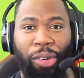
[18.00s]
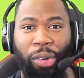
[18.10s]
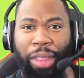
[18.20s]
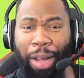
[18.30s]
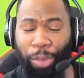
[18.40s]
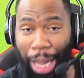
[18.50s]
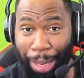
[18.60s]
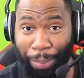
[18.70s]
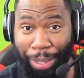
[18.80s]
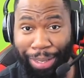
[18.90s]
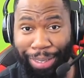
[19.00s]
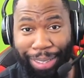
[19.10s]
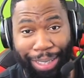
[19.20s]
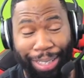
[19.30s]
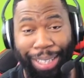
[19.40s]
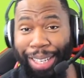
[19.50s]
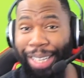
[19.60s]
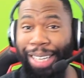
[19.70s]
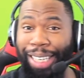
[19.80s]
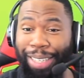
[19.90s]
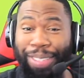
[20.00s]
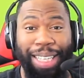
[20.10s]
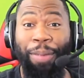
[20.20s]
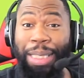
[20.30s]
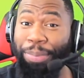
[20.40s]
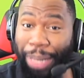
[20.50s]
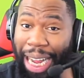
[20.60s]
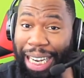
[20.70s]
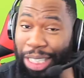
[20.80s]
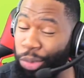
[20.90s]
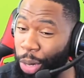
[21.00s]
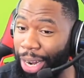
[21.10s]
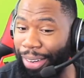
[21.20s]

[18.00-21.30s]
That time, It, was, it wasn't planned, I swear.